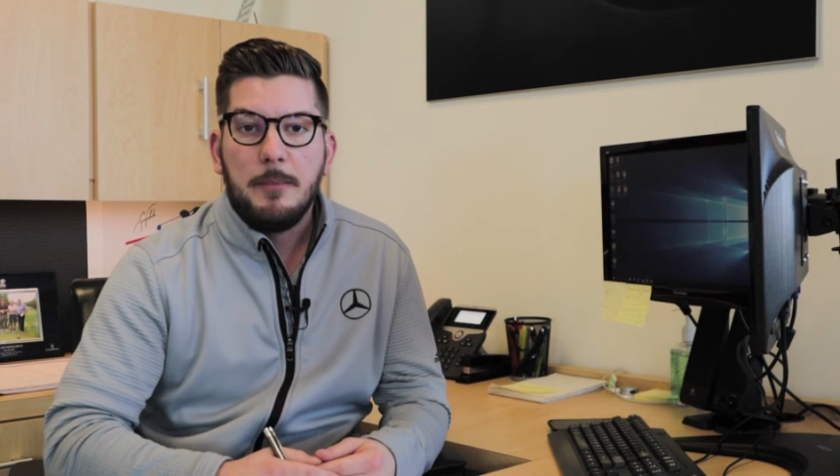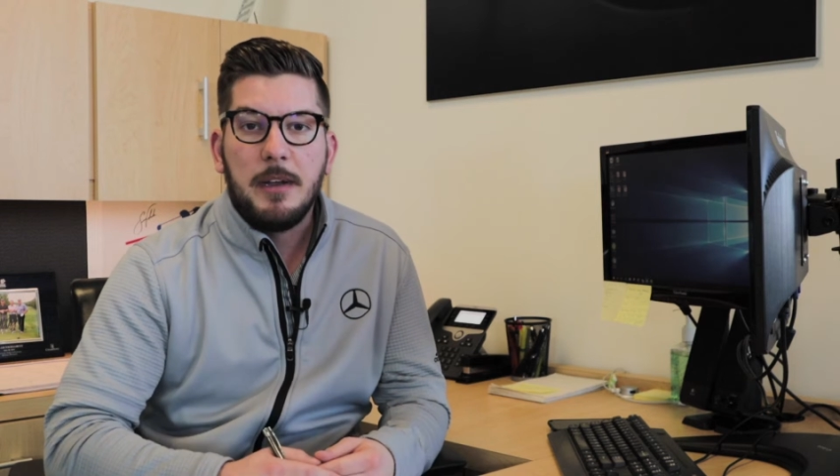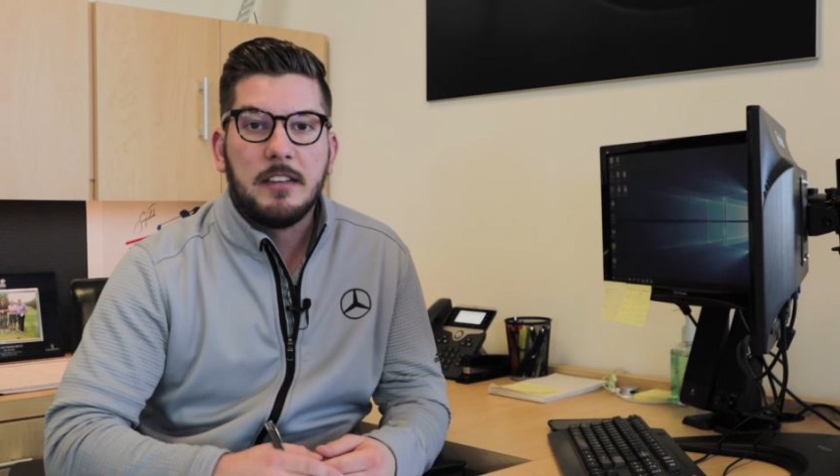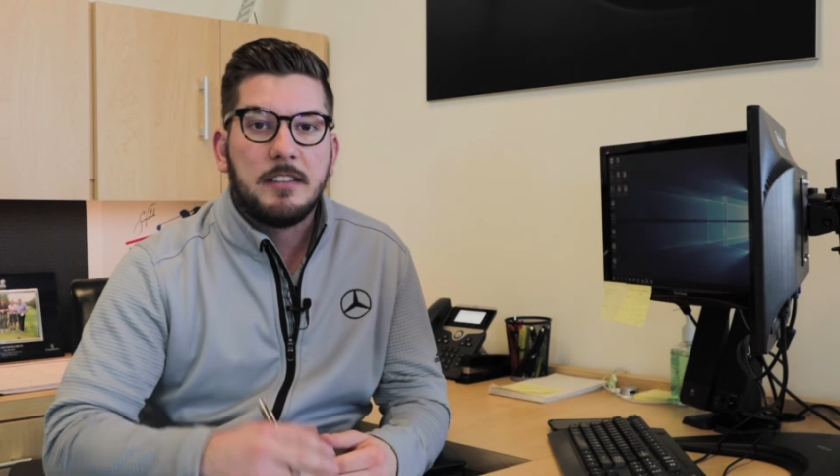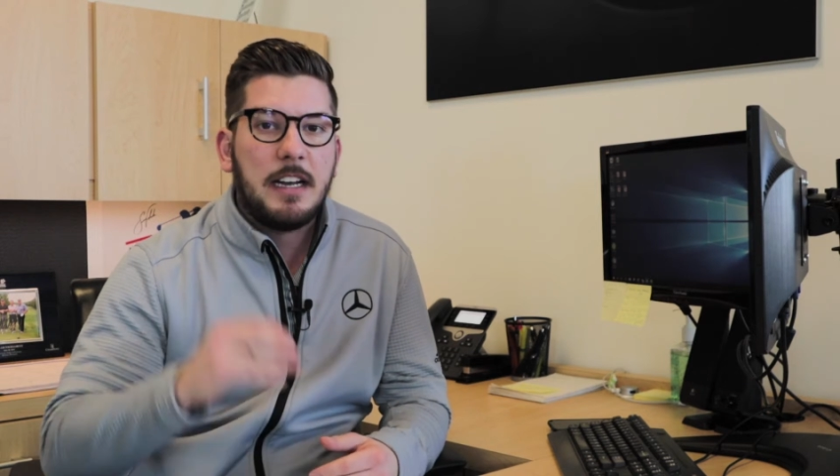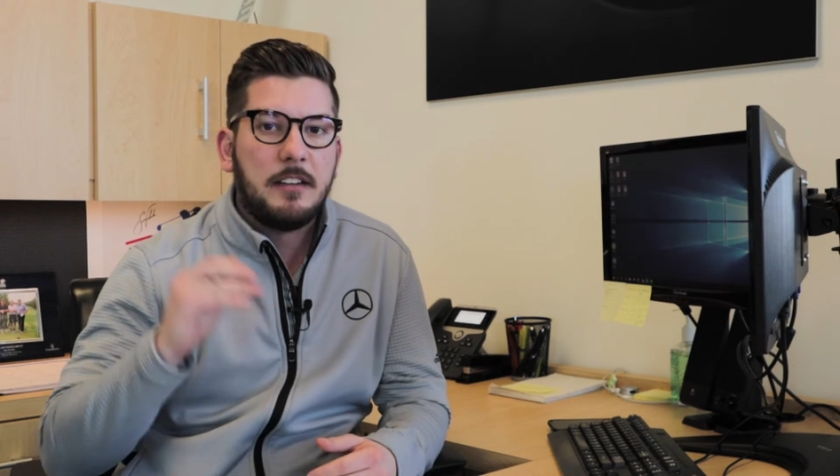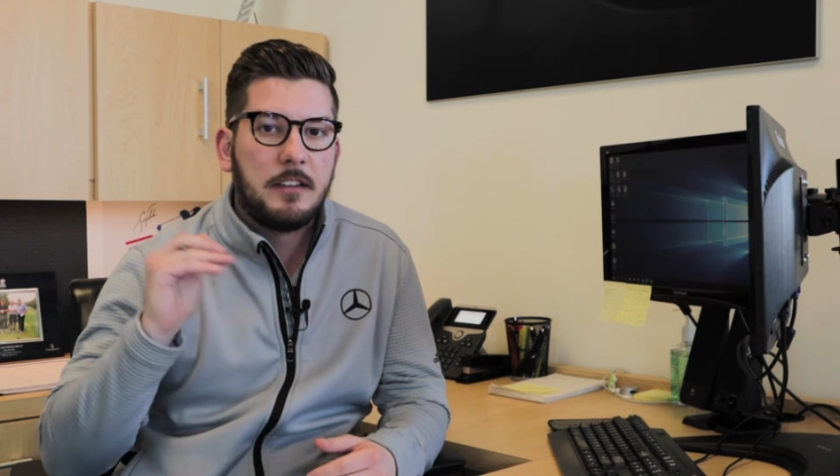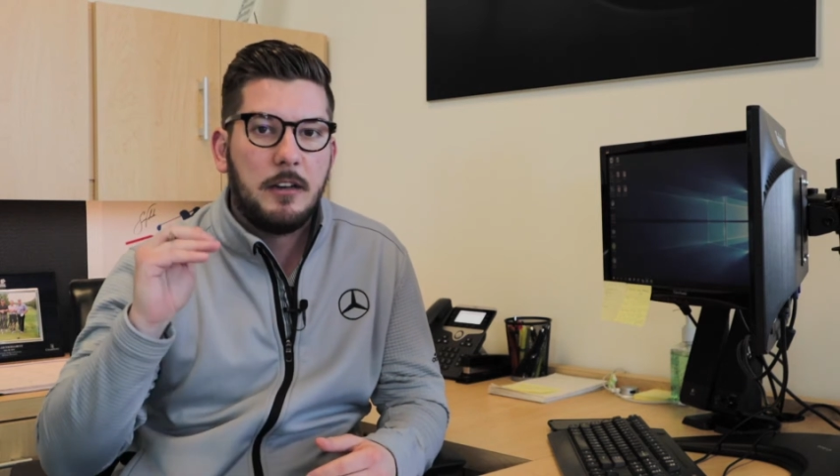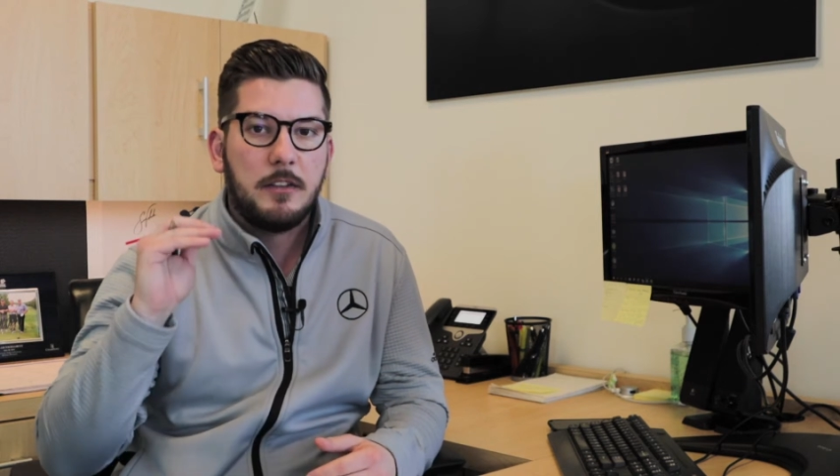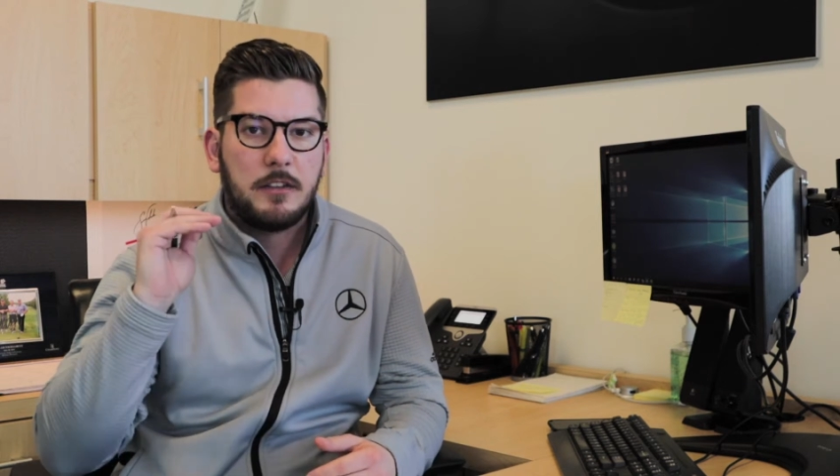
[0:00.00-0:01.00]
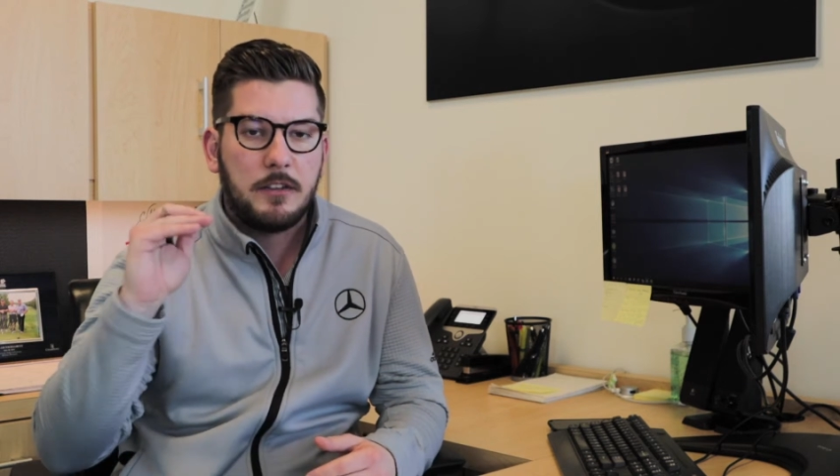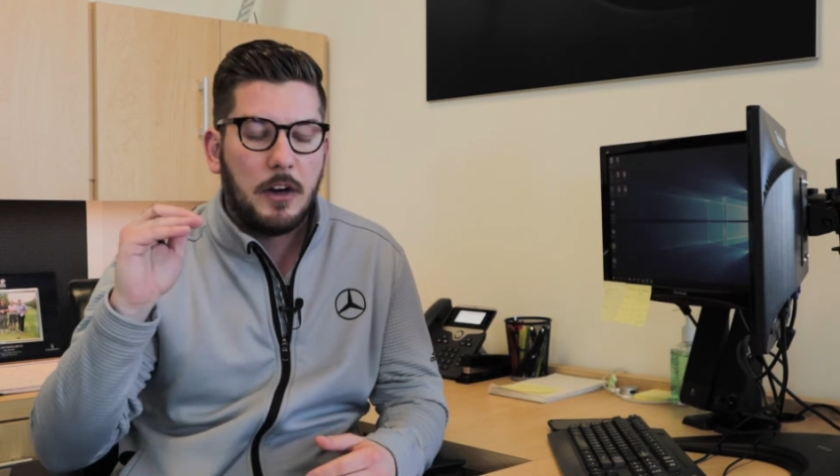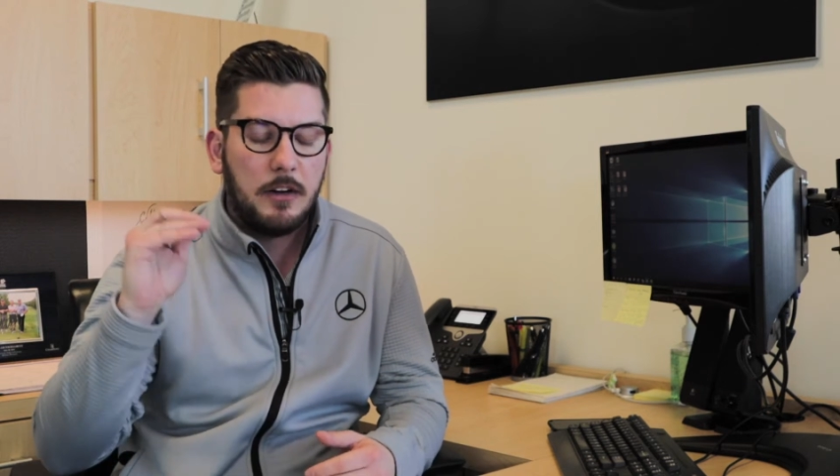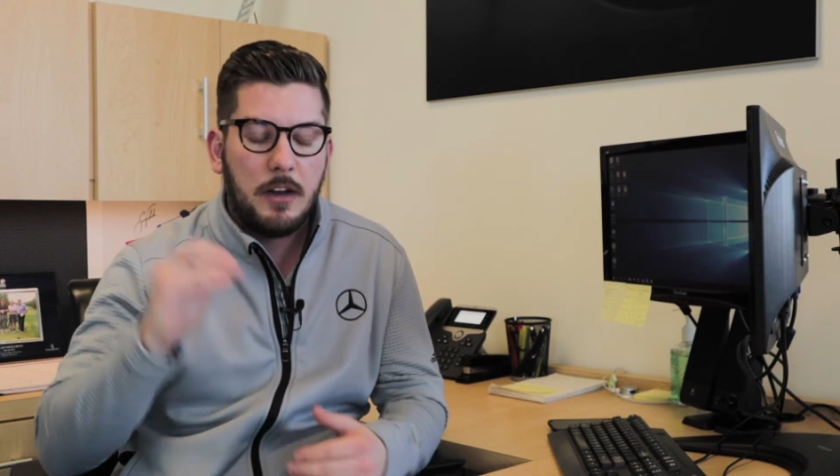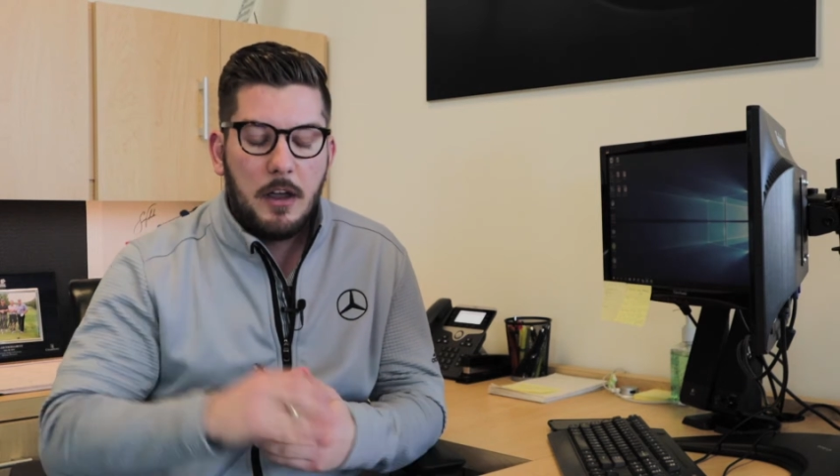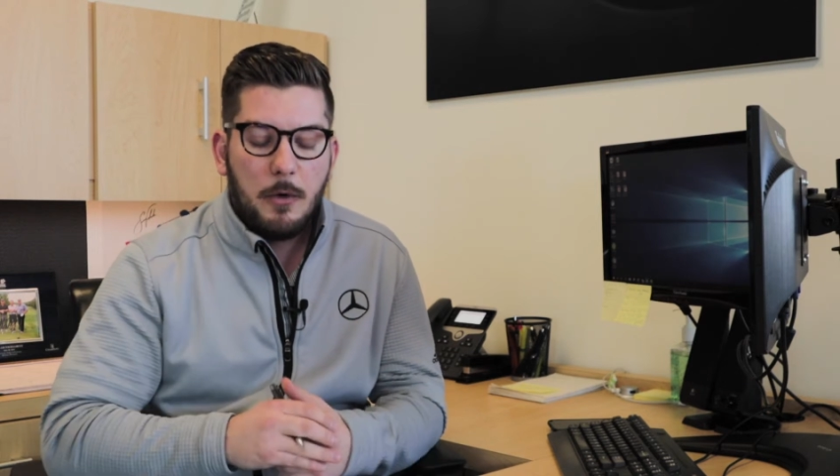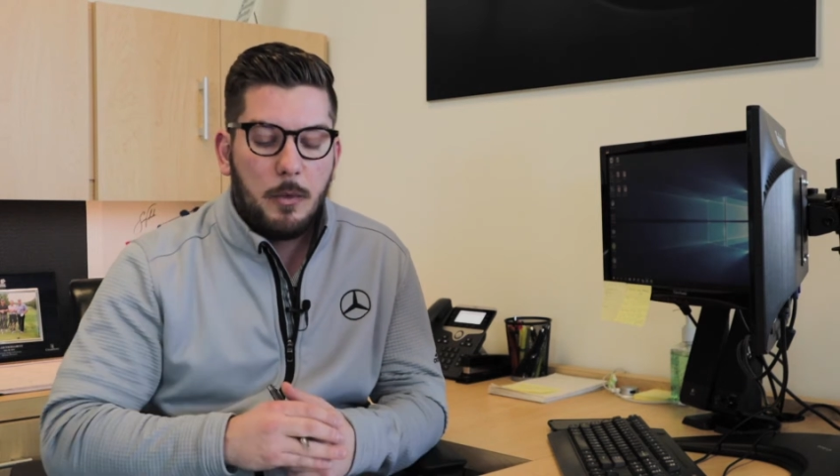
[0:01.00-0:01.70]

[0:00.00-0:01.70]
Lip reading: because that is going to start